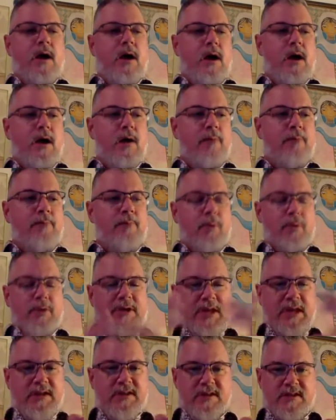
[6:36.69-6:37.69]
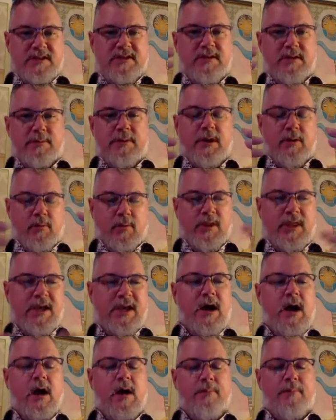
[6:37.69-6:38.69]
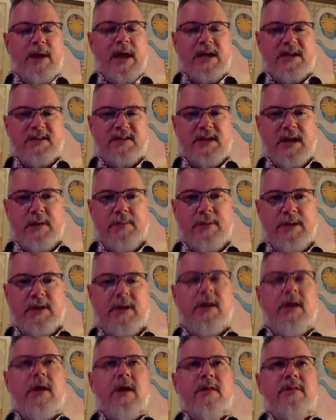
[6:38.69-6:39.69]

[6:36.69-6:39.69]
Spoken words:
But we need this to be a really compact statement